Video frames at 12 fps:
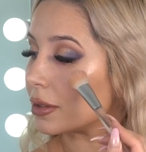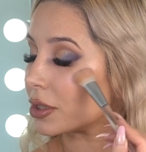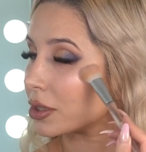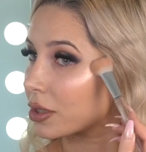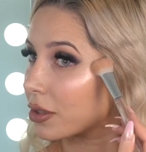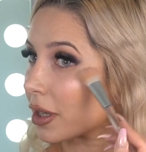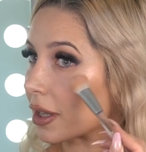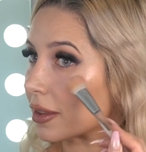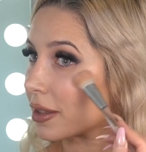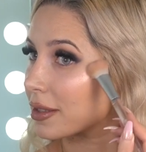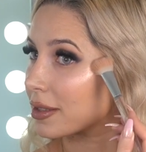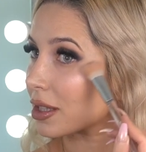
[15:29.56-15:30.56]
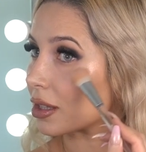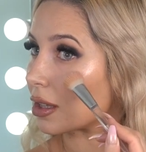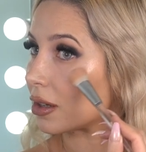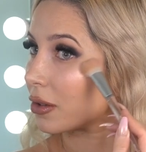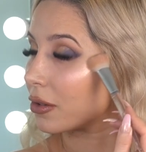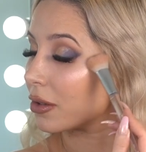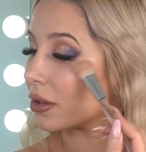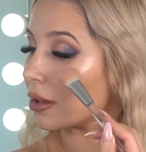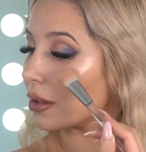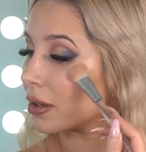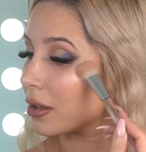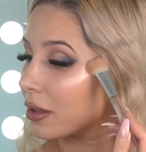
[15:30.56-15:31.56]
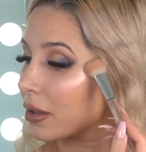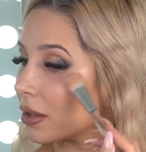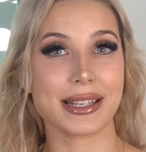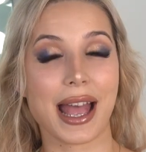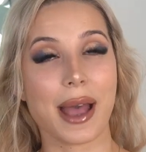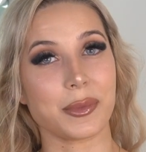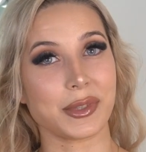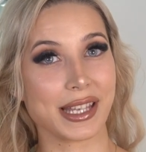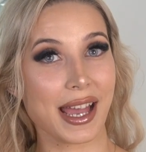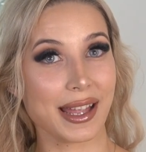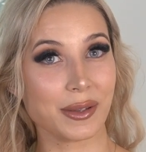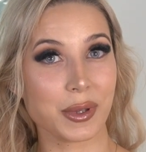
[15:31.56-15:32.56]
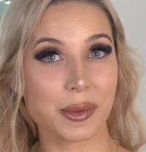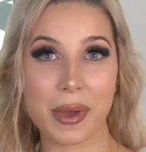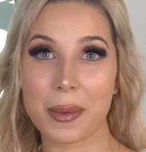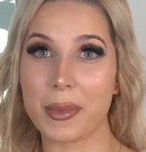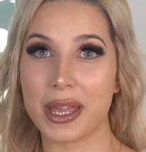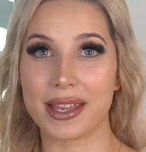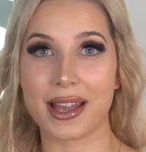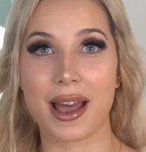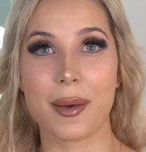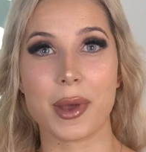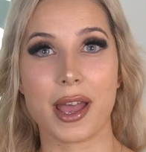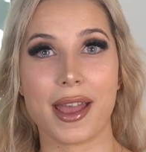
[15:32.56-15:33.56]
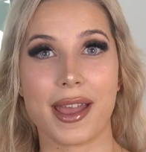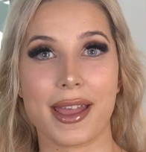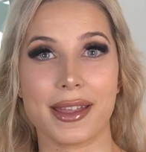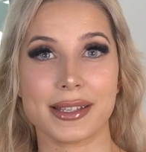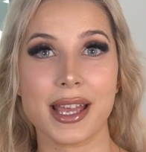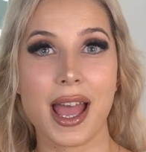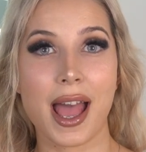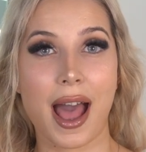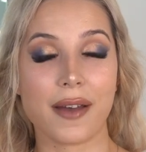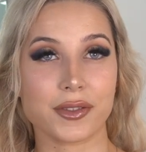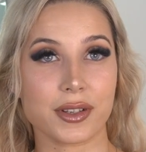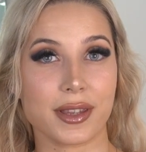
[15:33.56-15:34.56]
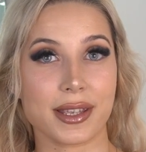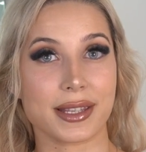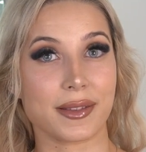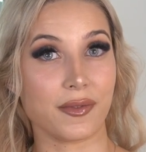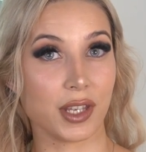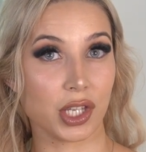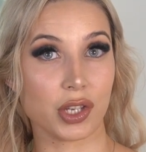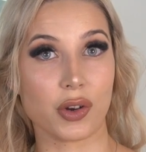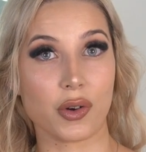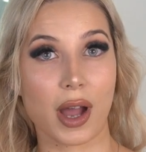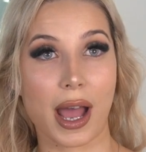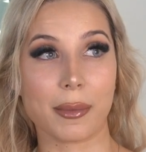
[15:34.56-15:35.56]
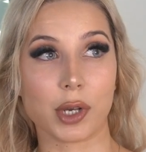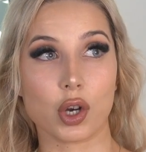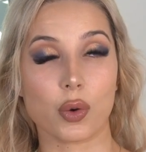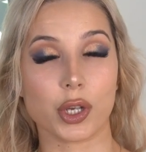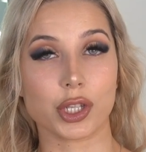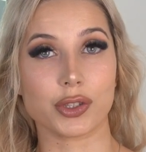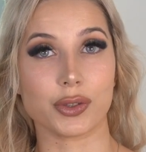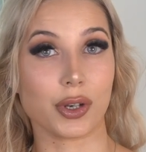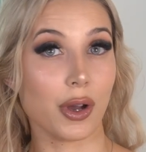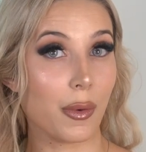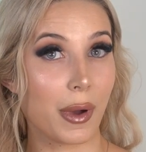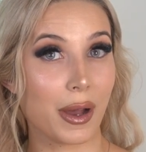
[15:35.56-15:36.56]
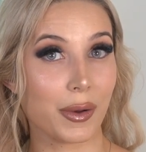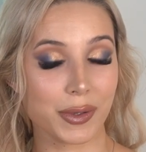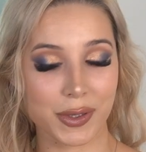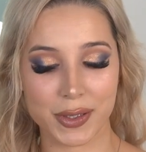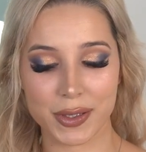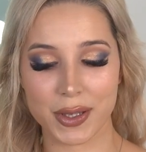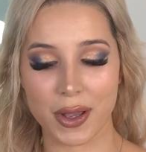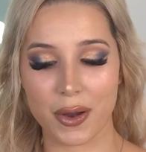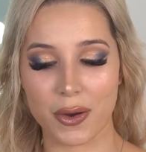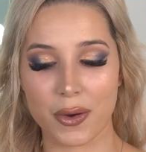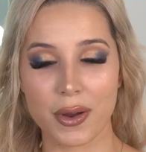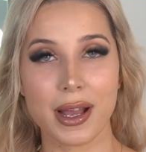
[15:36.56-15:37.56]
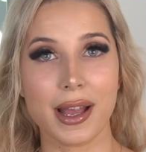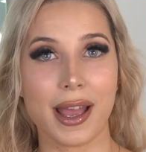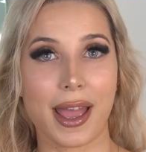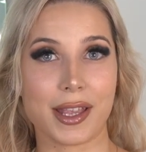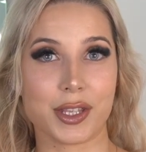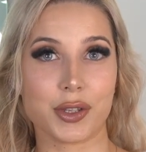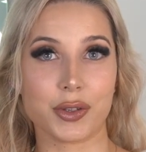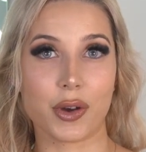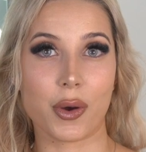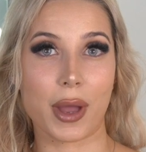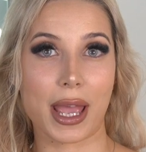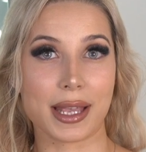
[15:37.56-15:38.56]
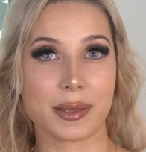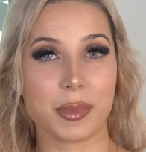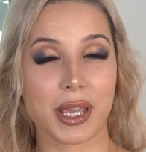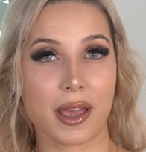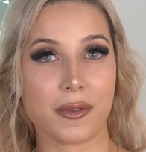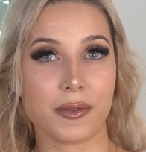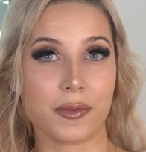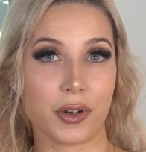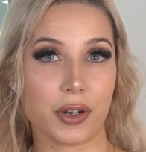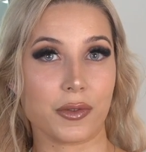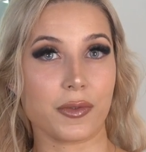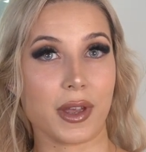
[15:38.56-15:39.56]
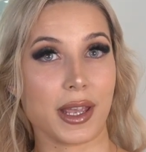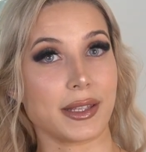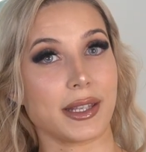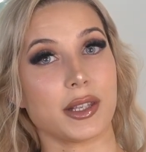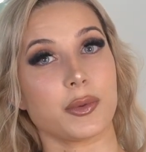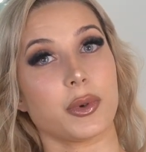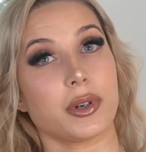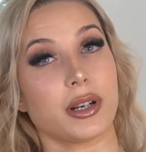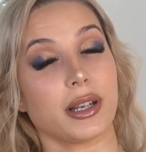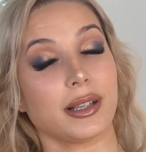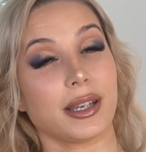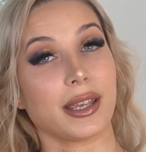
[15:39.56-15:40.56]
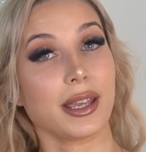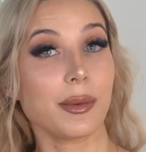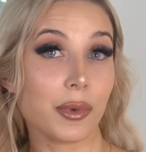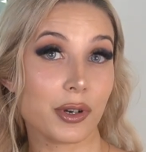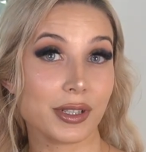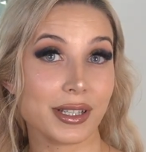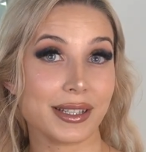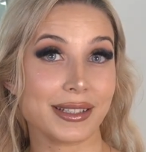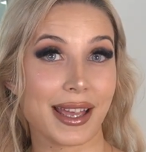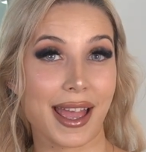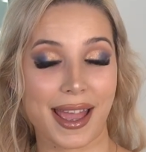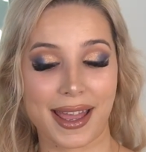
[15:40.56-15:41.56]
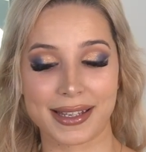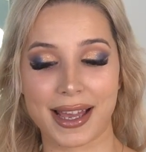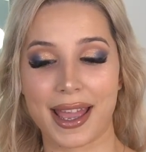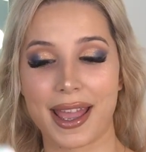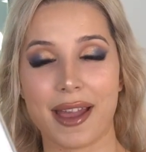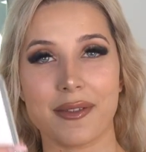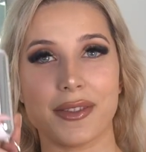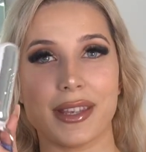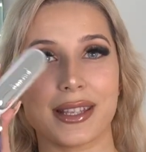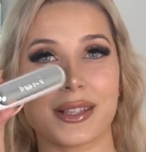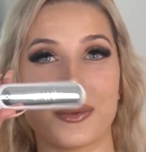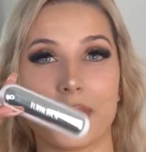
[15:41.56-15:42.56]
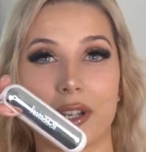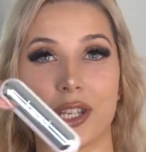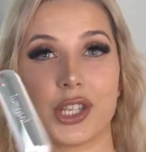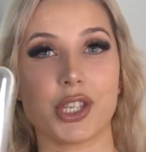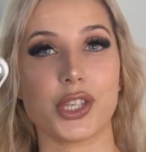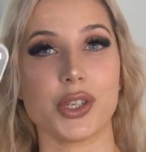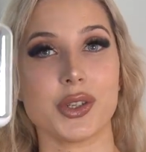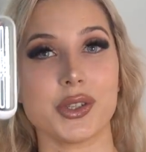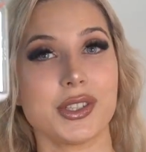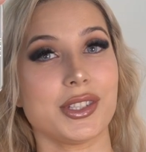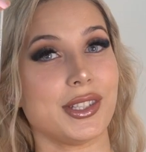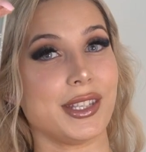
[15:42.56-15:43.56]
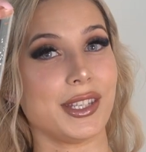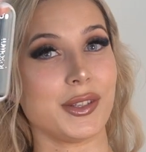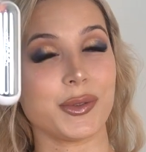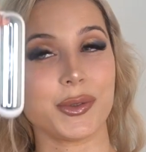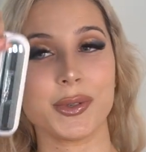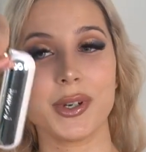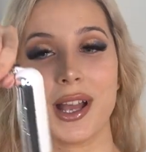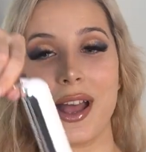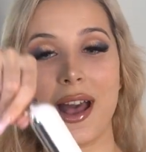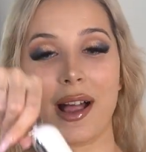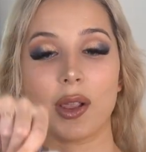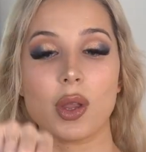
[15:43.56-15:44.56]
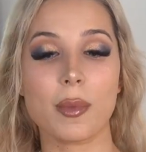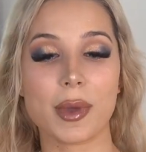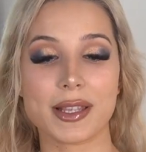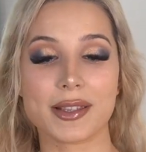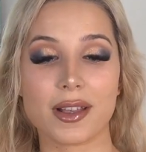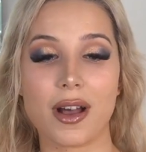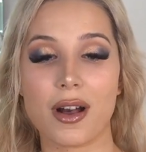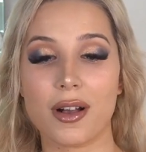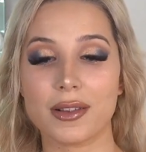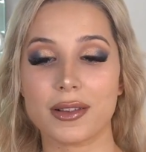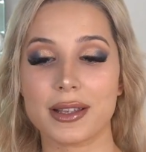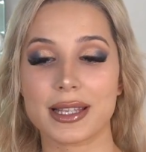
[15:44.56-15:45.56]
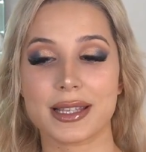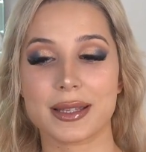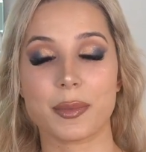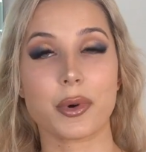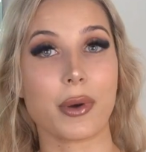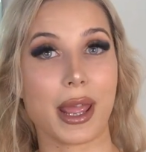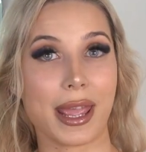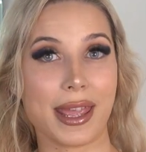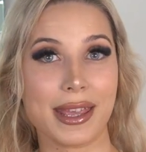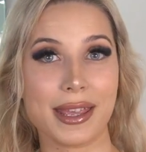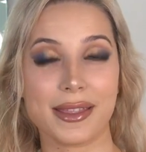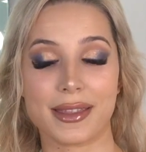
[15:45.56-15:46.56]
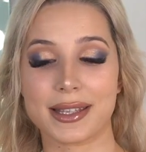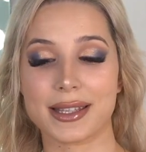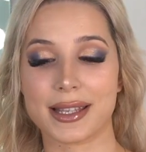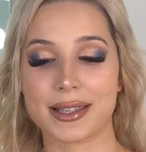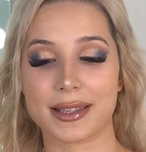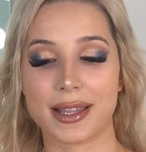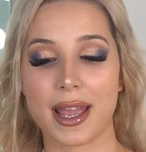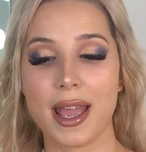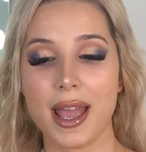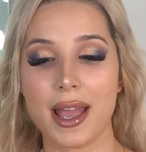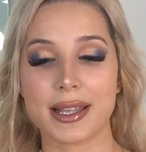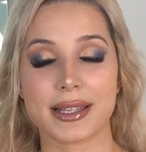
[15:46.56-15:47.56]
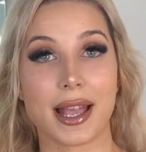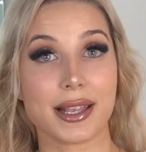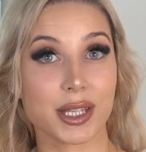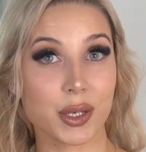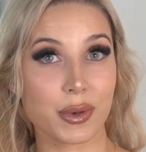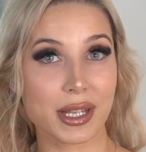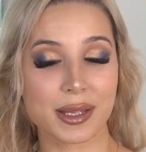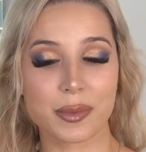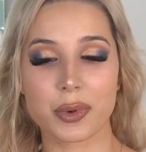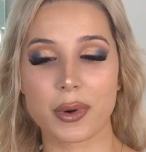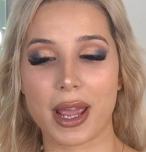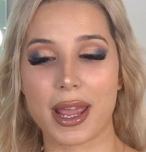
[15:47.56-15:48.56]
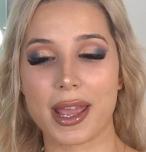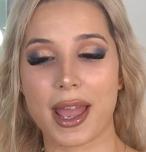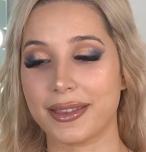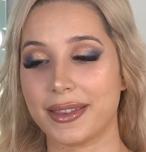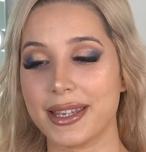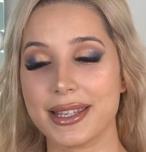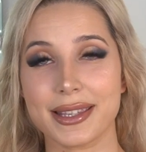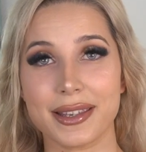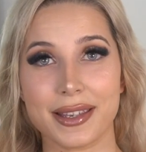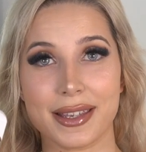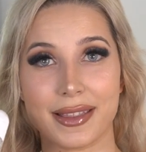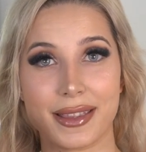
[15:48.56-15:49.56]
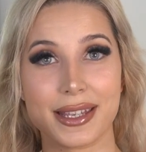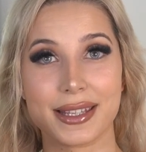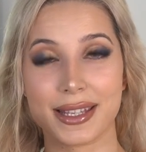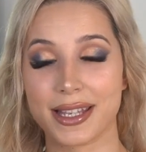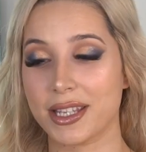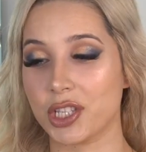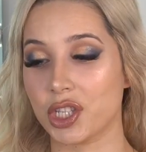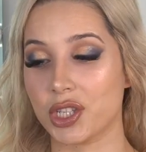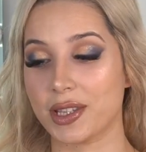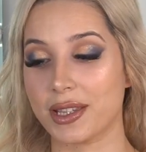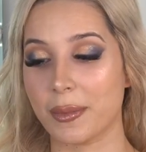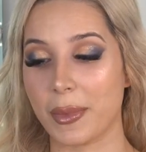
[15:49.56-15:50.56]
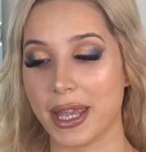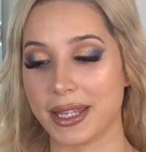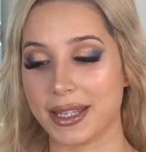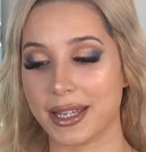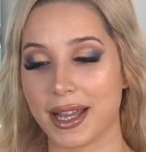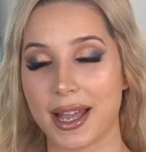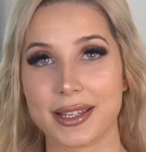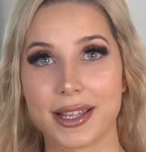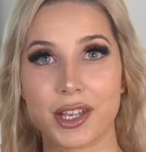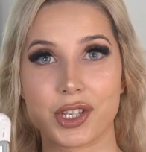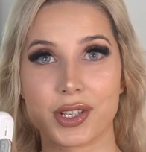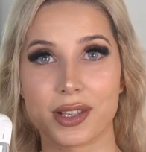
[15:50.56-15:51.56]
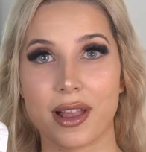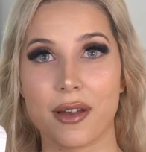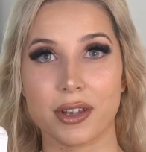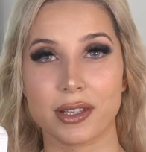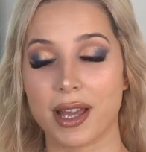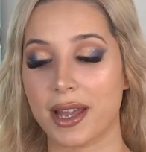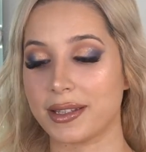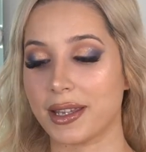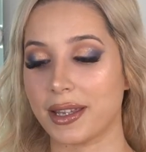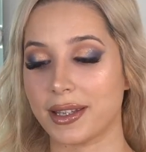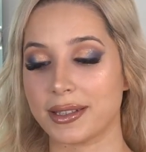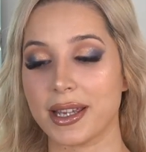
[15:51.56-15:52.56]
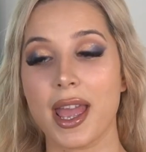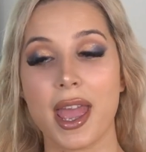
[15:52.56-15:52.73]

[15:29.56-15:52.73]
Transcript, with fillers: just look at this glow I'm done with my makeup and after this video I'm going to go out so as you know SPF for your face is really important and I have this very cute new Lumasol spray this is the sunscreen spray and this this is just amazing guys I just love it I take it